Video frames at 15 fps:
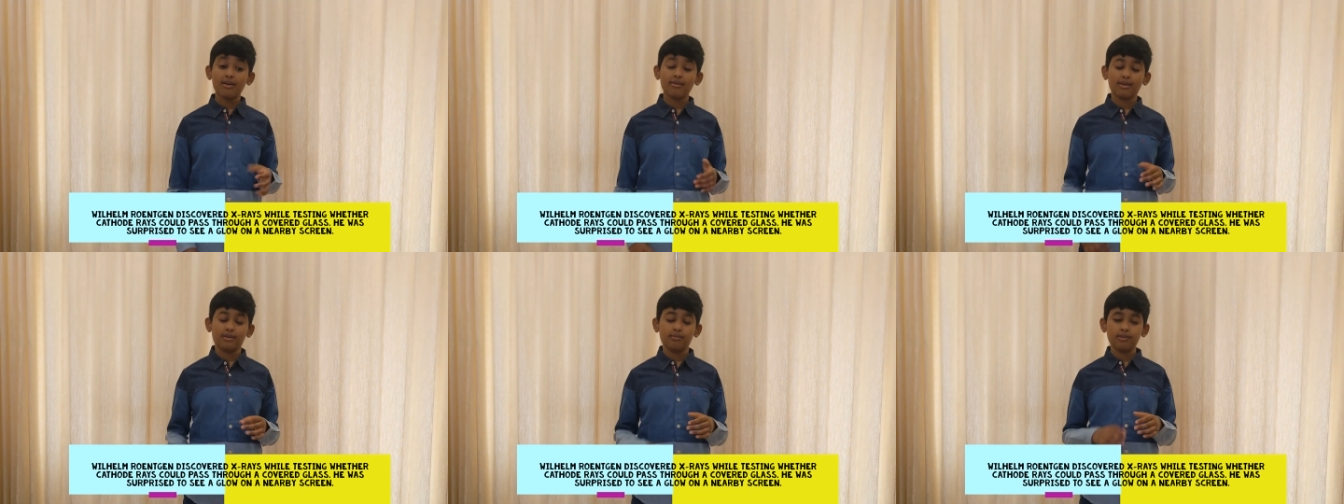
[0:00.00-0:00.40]

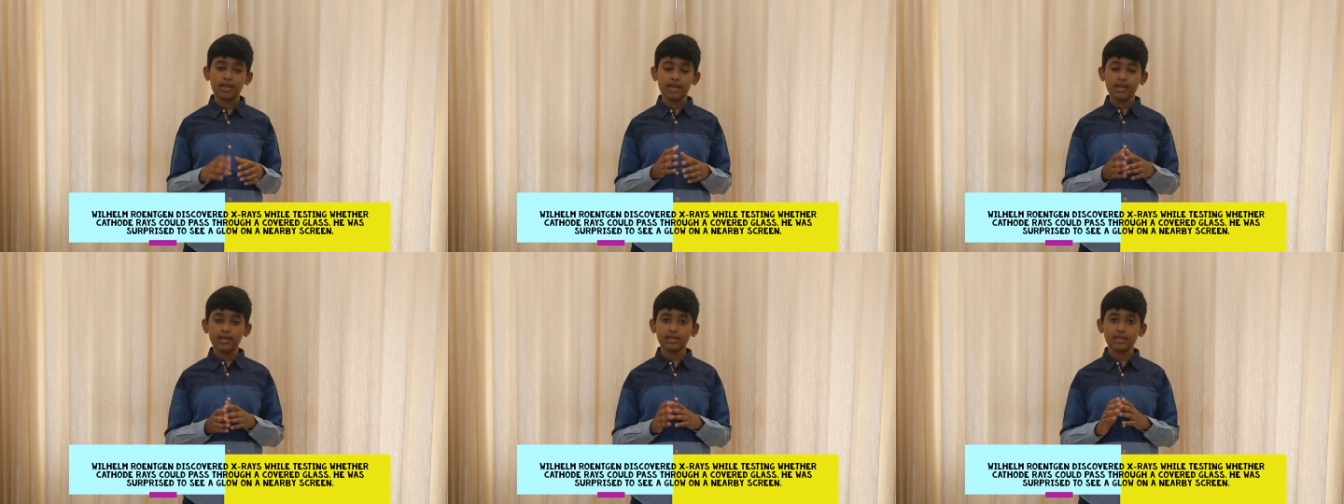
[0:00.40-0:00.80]

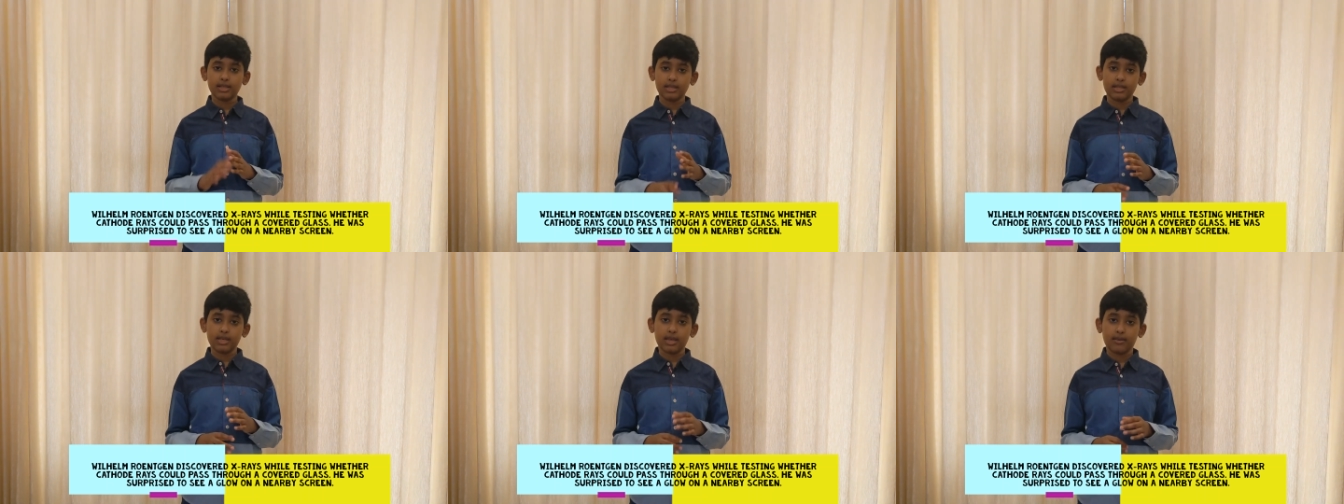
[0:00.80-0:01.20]
Here's
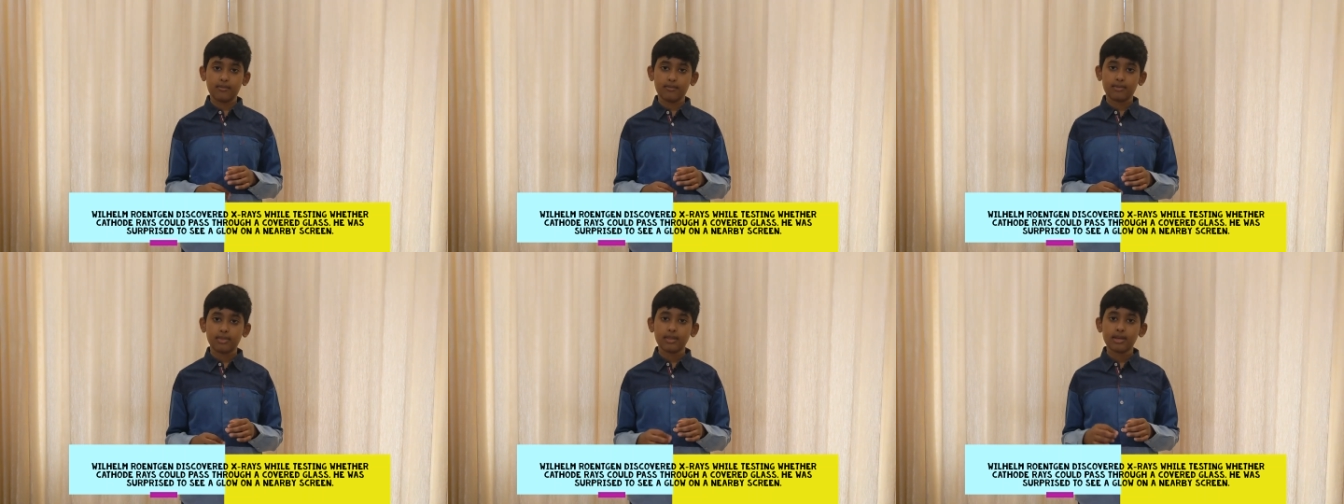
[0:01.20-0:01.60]
the thing.
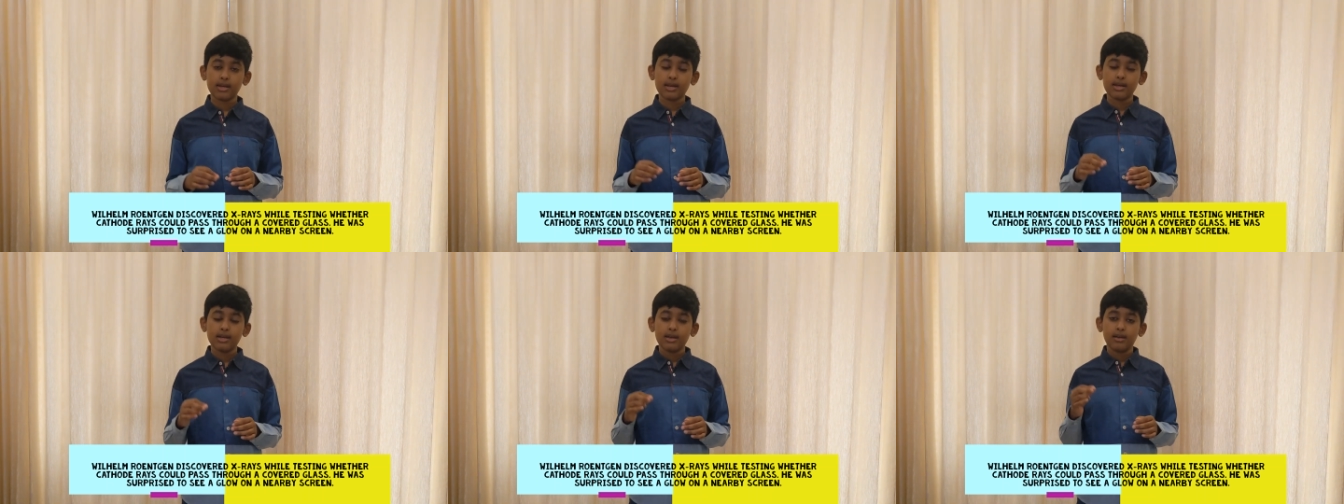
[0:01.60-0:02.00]

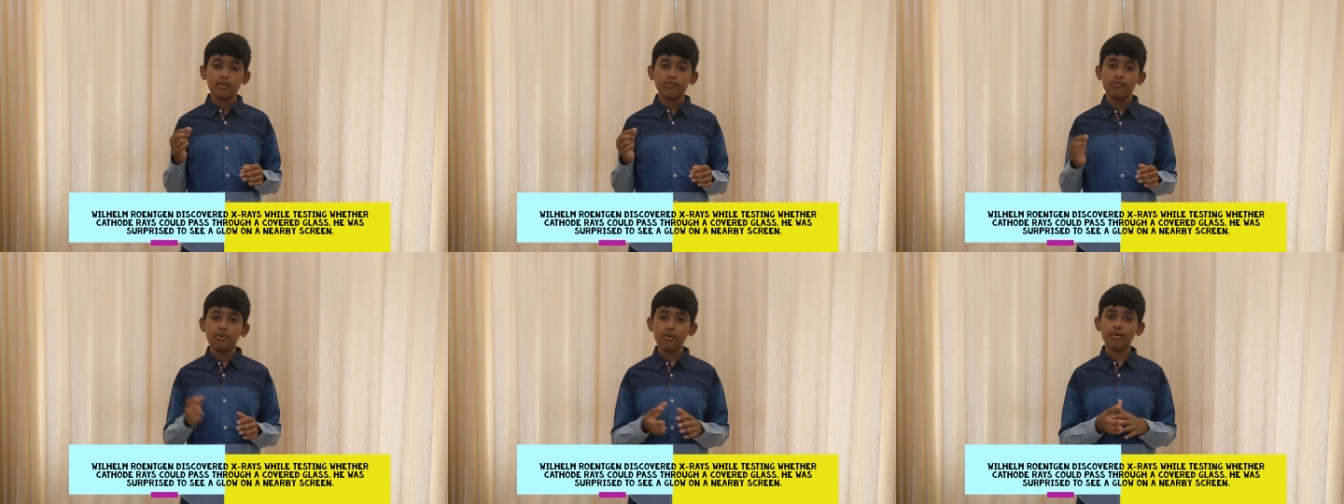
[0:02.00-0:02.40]

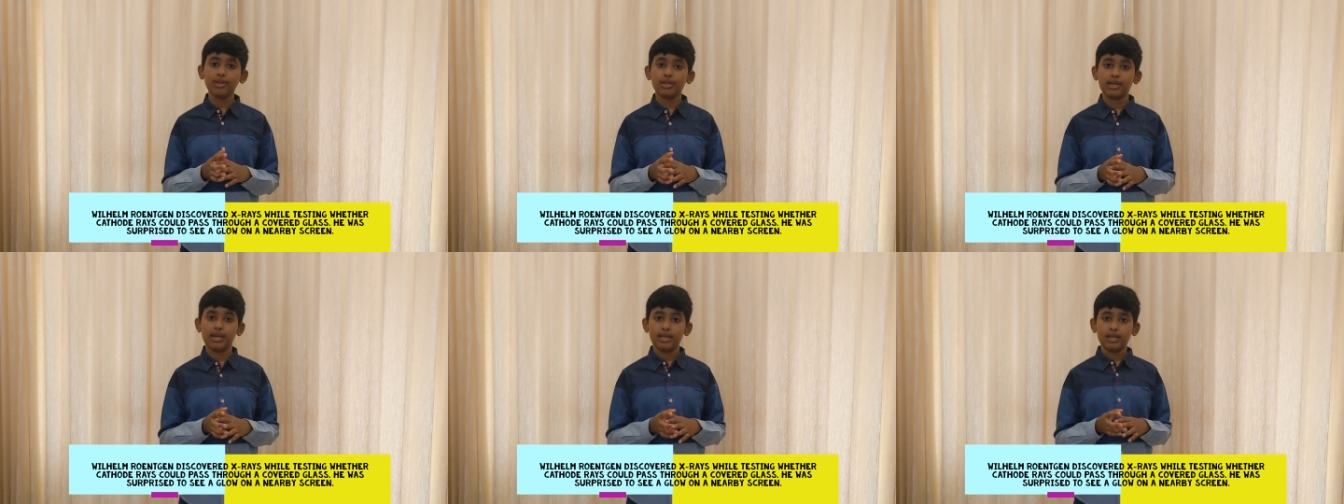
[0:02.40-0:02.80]

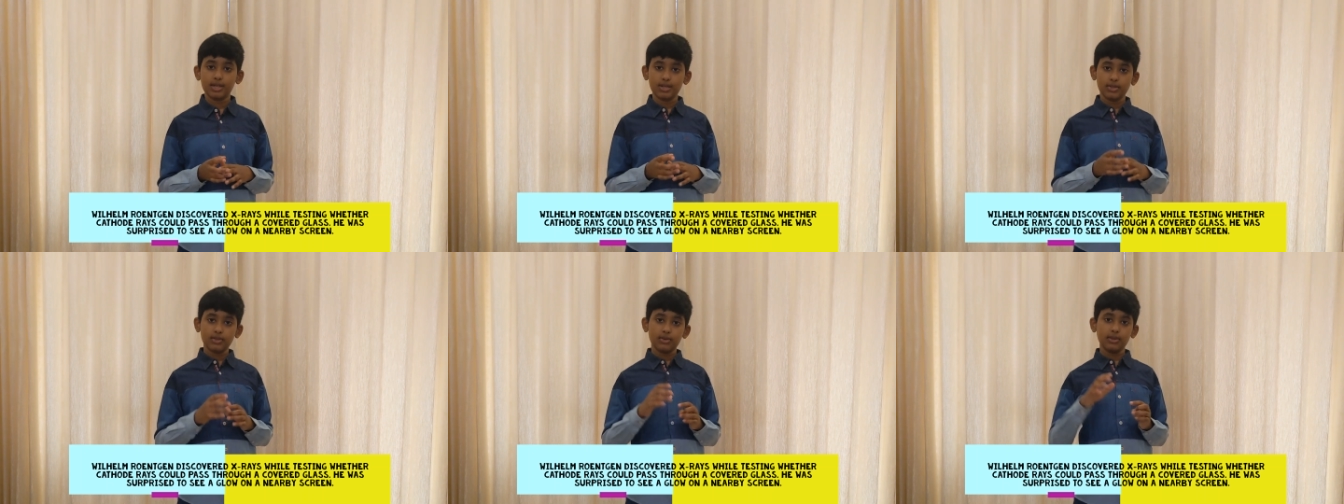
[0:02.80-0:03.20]

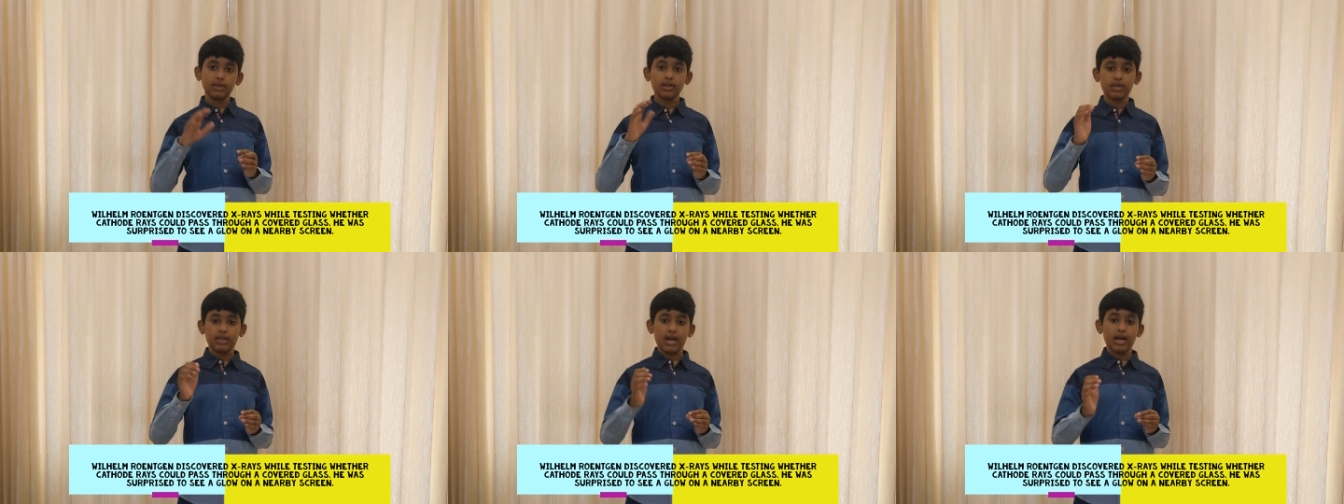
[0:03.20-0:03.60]
Roentgen saw the
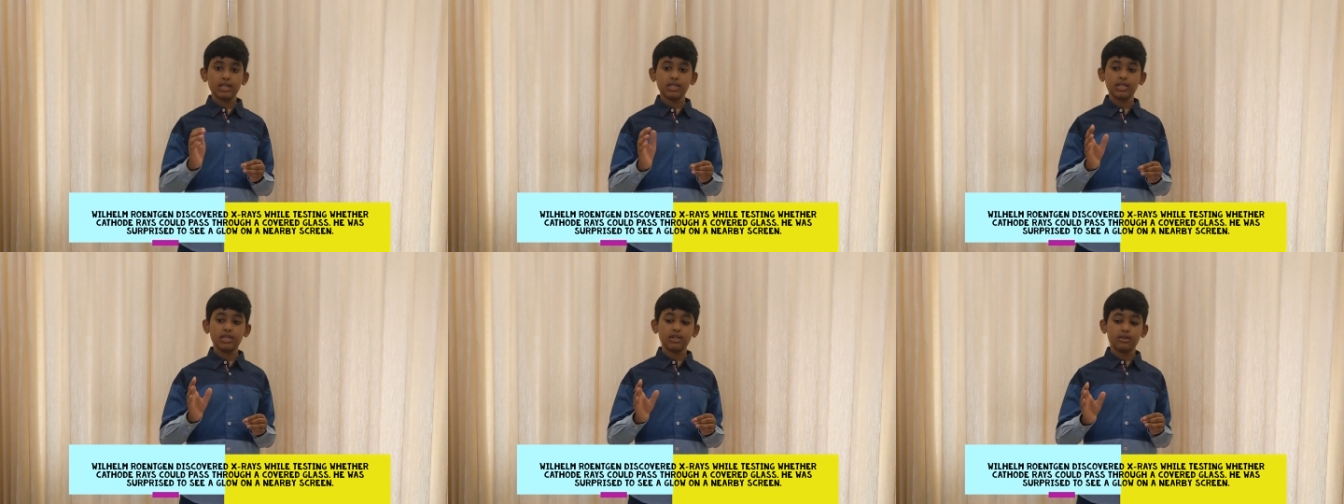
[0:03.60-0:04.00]

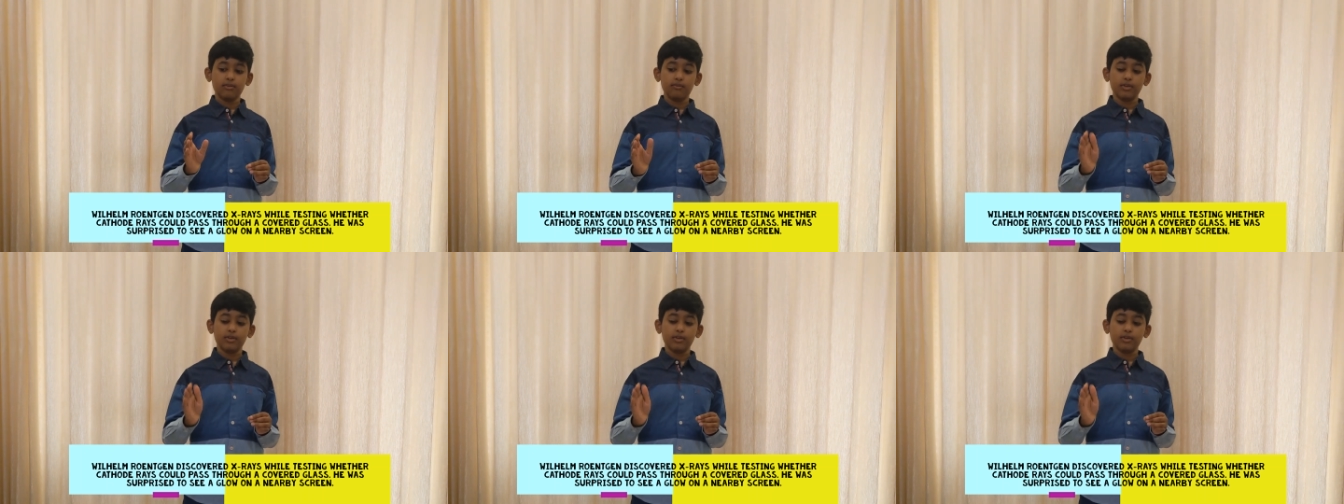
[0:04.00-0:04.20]
glasses